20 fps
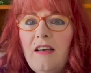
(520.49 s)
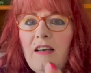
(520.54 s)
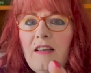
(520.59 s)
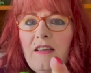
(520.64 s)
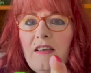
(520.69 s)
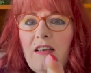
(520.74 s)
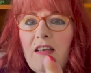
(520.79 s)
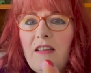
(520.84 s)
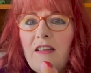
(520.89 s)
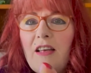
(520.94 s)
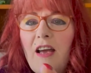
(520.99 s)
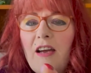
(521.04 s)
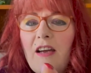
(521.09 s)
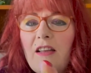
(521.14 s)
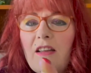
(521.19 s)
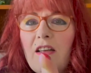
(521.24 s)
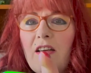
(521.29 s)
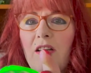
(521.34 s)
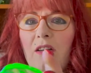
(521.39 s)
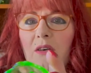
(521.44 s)
Look at that
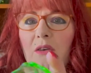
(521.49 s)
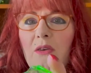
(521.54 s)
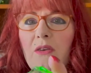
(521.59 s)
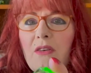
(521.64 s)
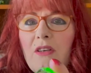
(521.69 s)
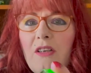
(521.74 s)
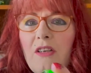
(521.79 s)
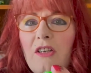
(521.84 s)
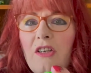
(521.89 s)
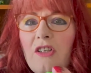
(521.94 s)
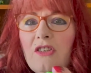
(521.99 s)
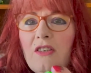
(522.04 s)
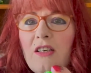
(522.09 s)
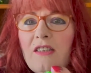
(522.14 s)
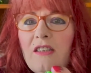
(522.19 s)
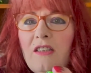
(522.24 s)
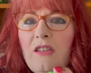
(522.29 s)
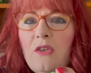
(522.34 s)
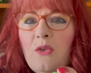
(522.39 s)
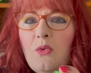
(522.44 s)
glow. So that's
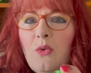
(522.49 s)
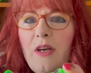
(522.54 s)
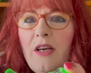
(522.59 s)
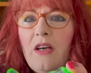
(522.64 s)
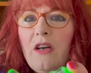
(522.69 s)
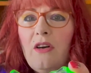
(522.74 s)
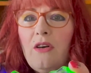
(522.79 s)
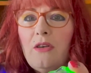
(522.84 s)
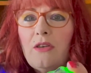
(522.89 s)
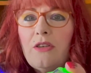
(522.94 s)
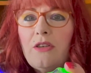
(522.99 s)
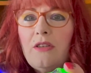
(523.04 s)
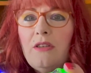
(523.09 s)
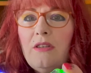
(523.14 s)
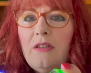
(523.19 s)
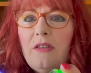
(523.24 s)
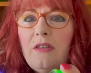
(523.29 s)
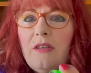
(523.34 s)
a little ring holder,